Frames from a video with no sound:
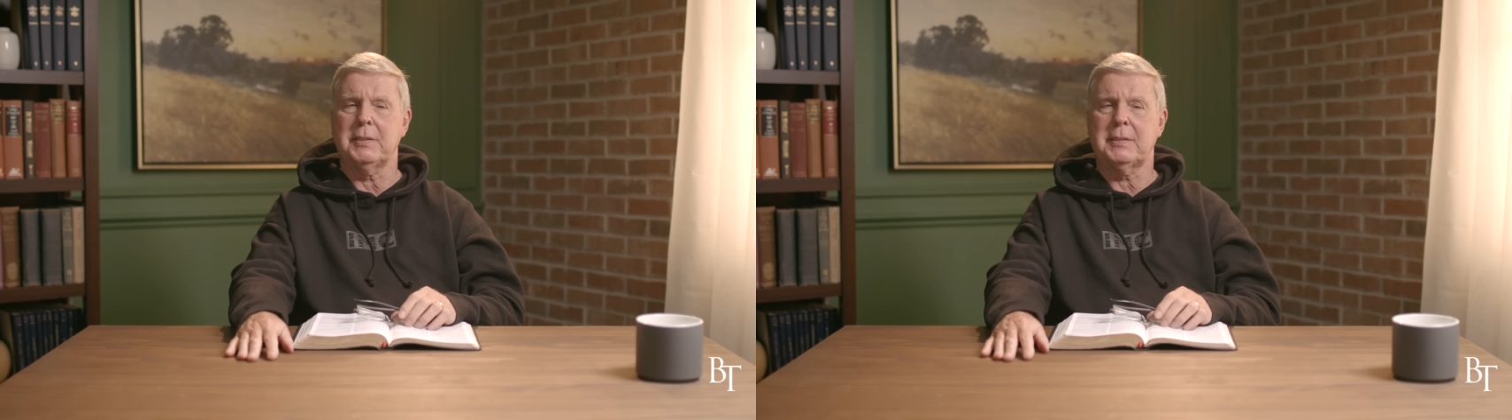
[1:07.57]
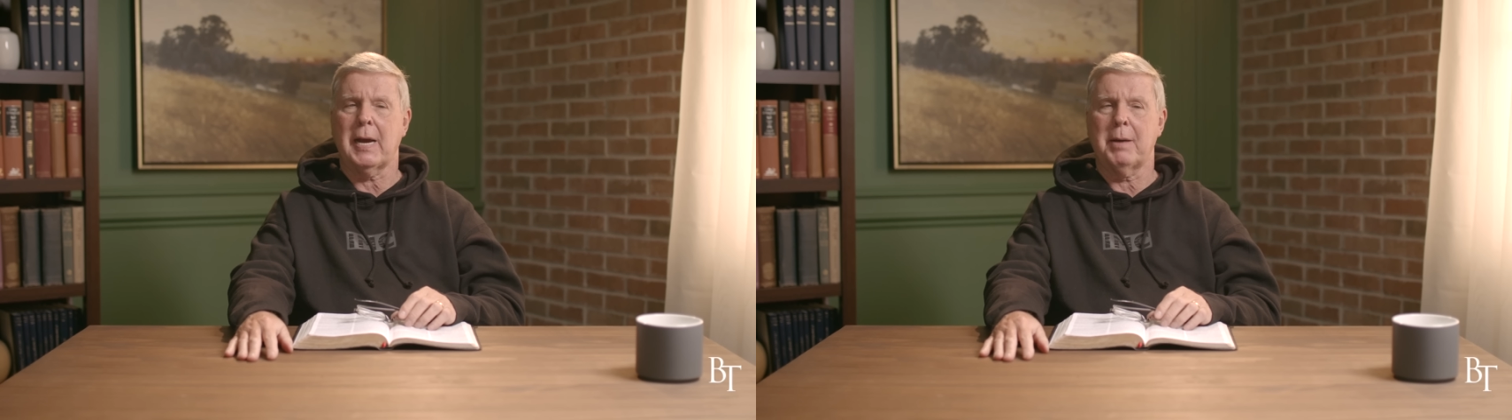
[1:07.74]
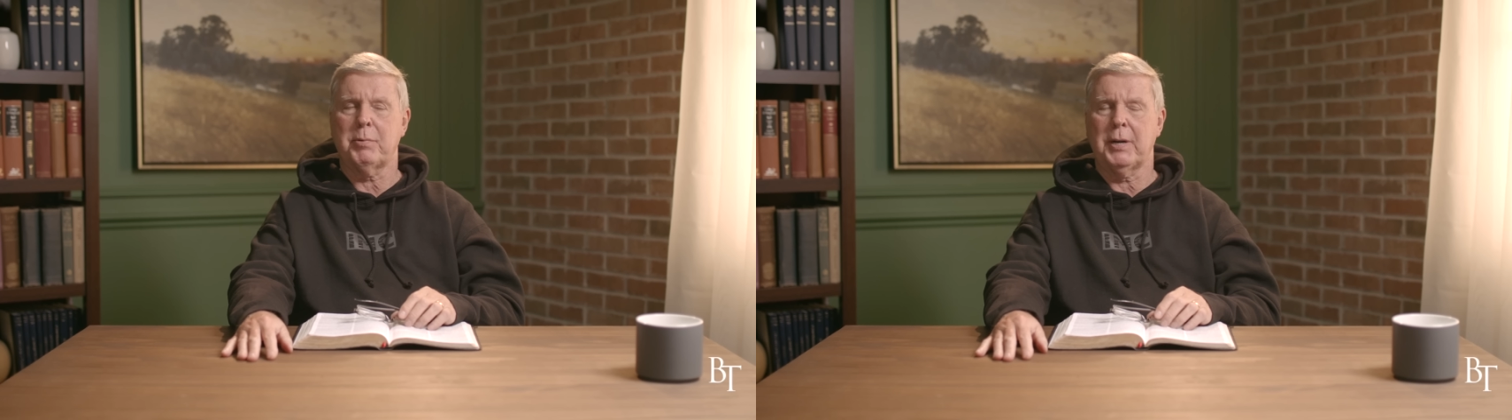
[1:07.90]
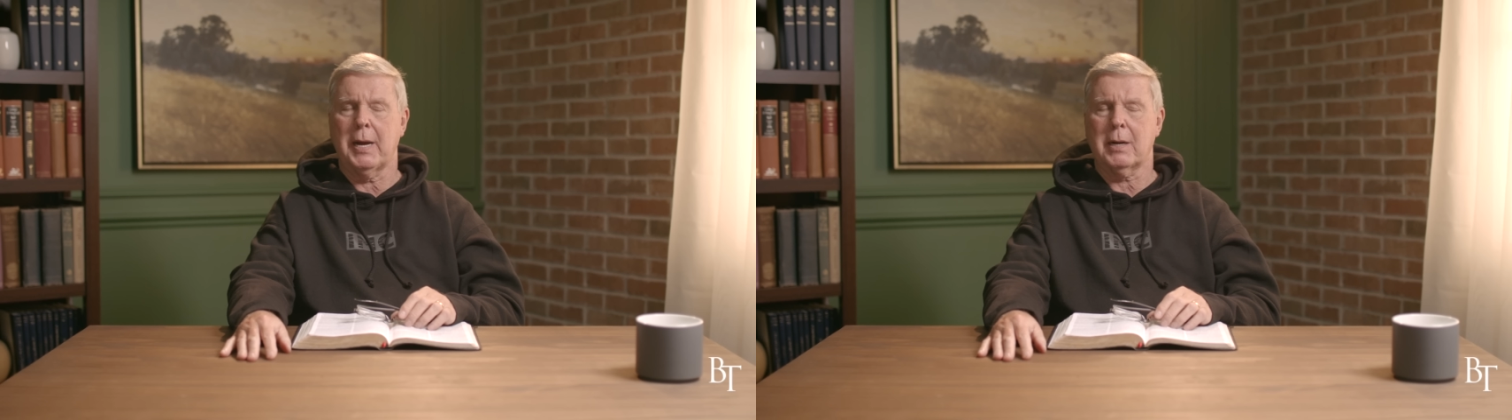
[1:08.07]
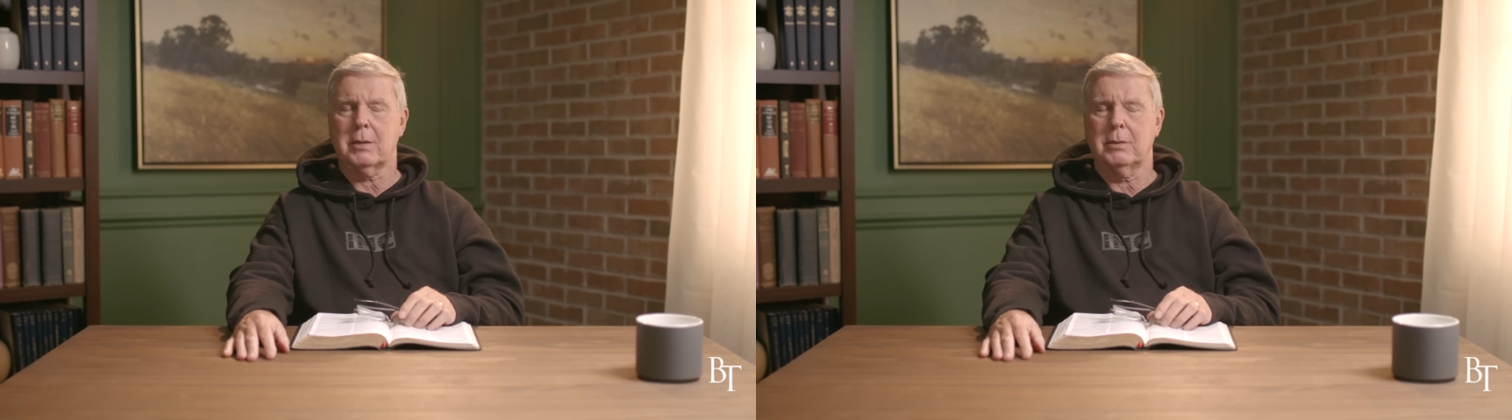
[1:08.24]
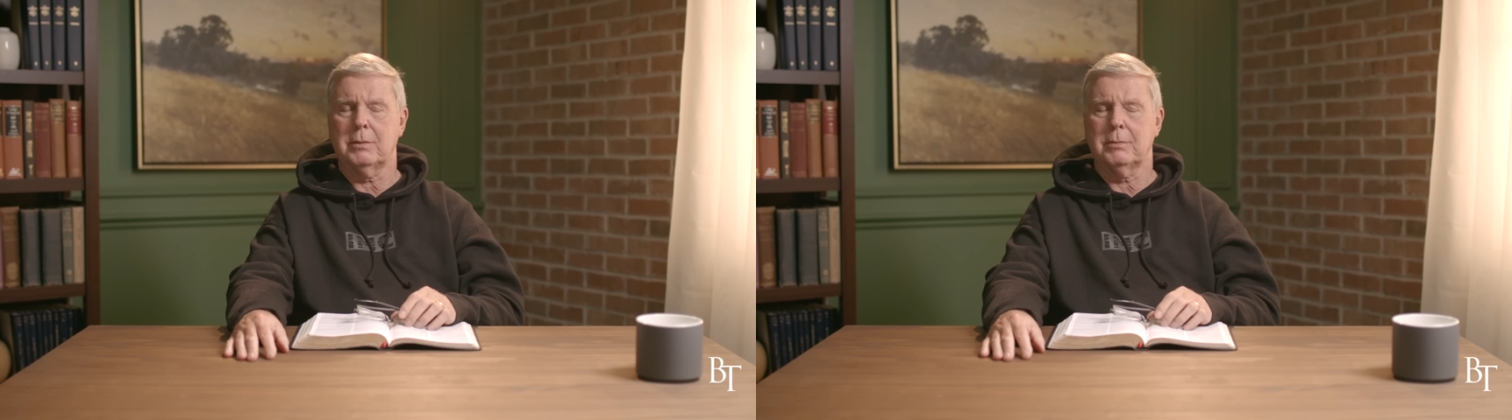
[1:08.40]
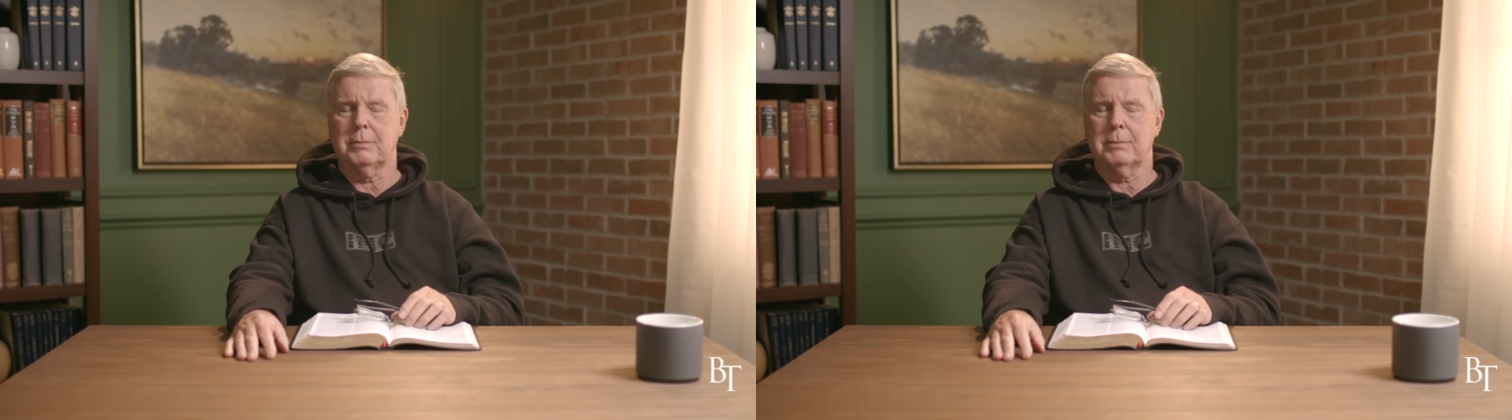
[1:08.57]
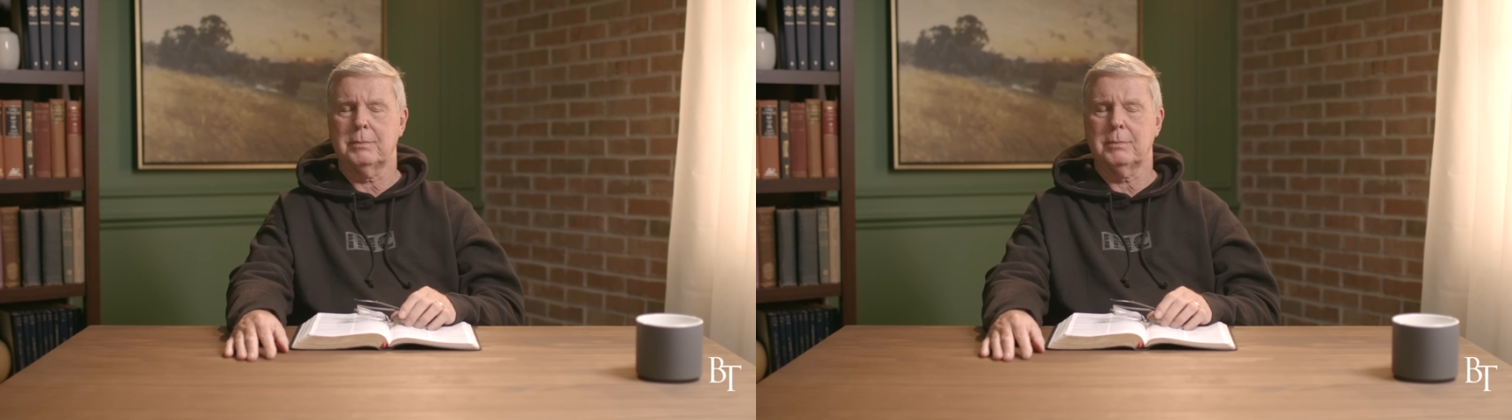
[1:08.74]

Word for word: tabernacle.